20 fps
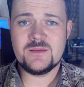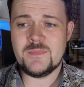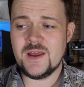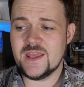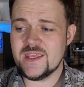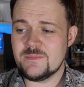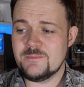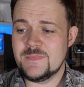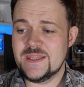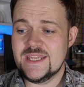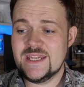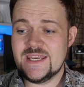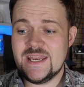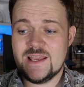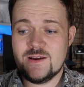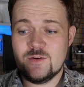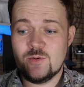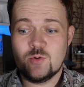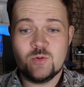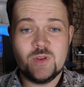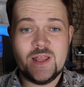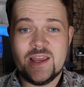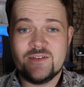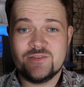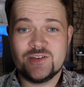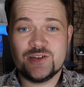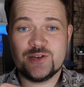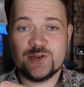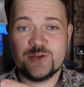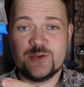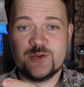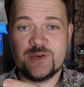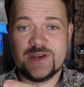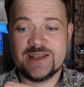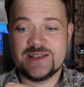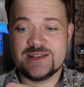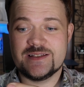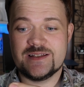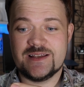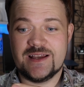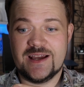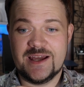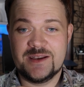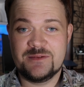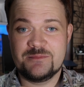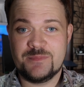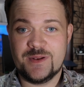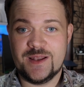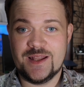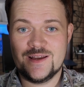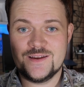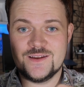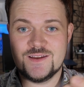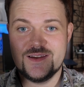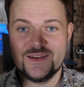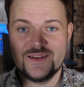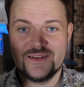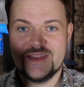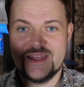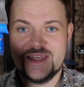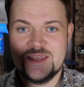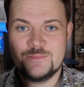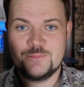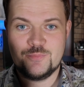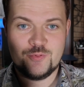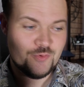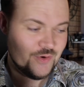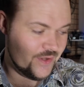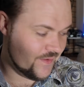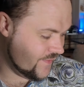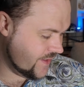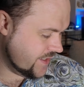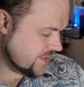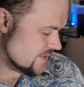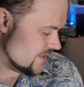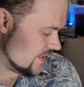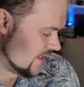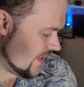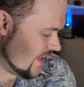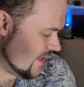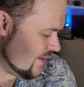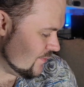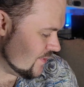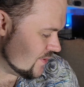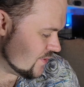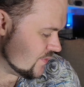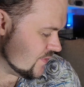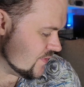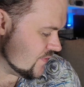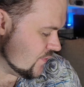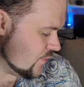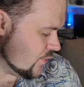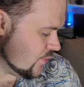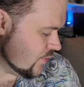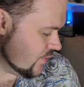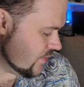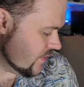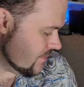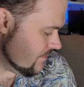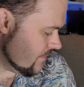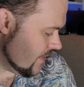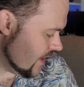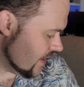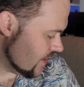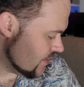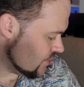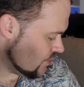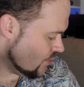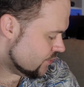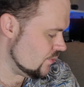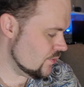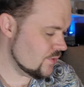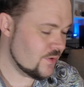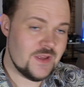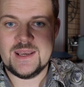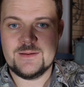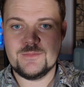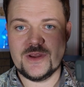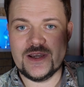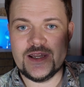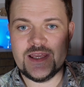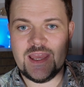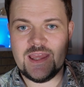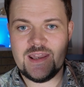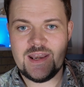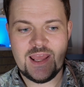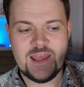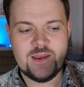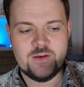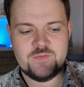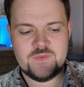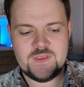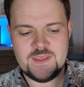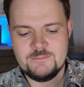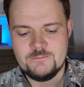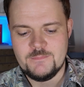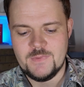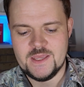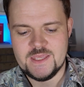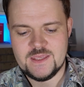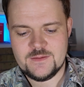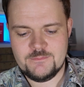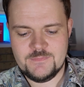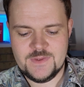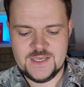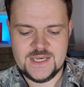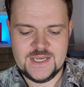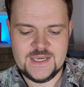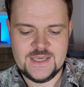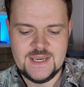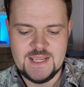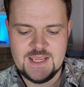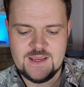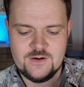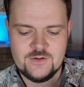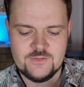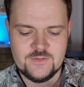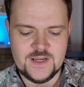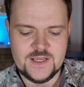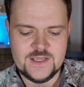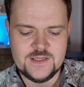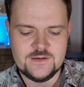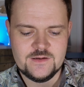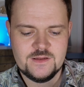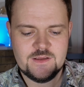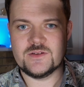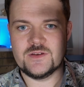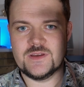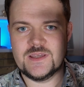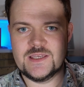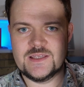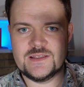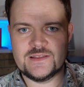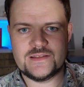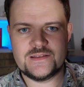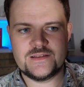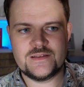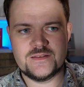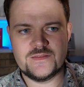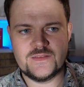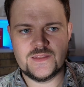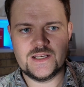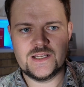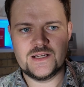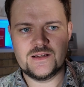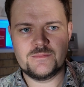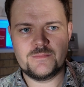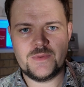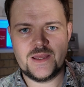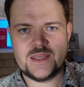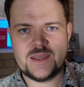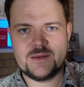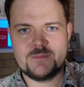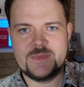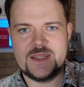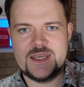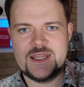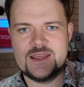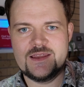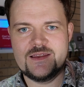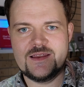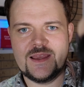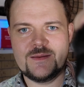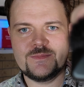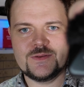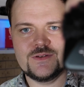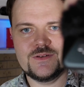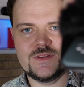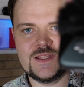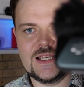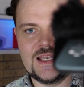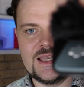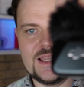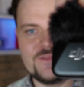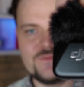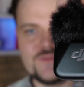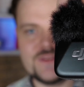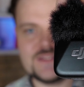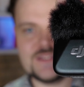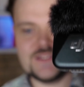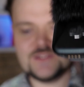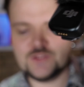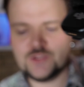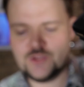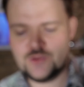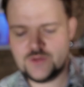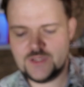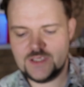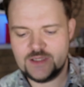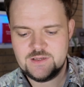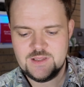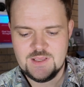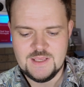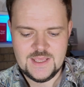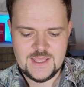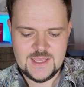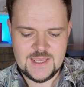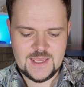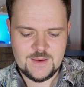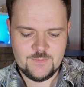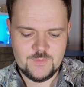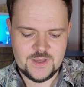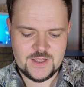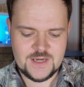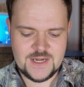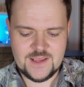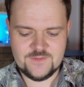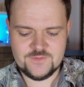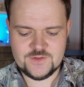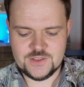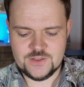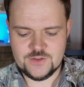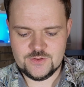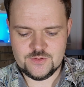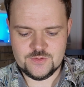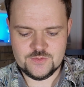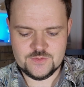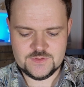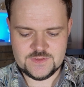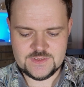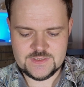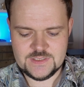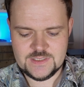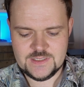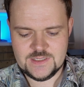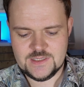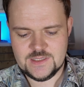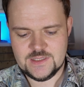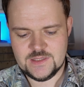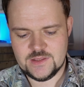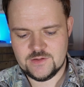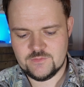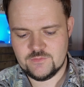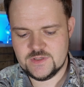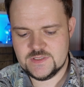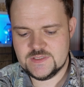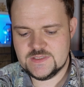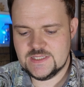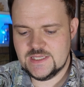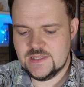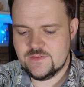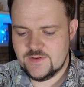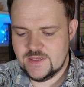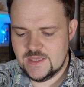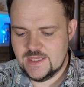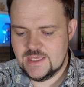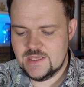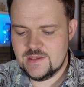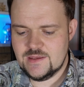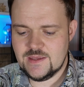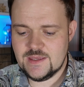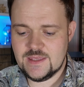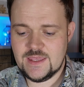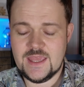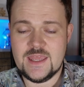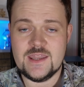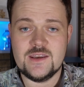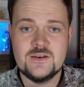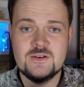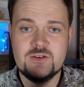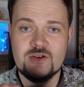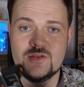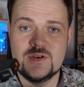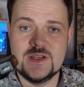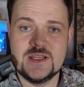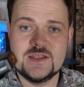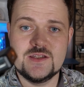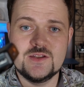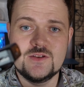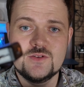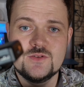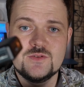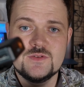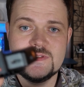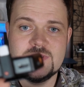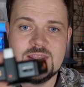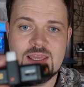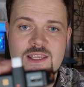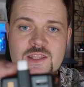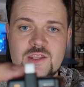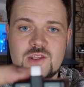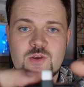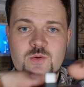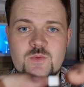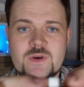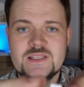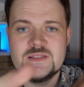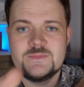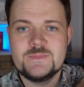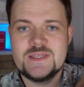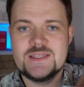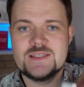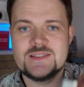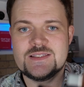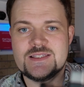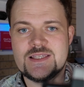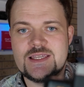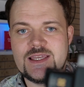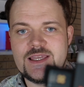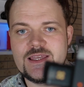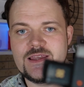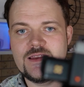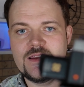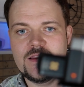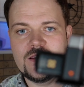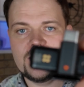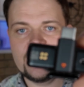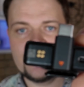the Mic Mini now, all I have to do is unplug the previous guy, which was for the Mic 2, and I'm gonna get out the Mic Mini now, right? So here's the little Mic Mini. Absolutely love this little unit. And we're gonna have to use the receiver here. Again, you need to use that USB-C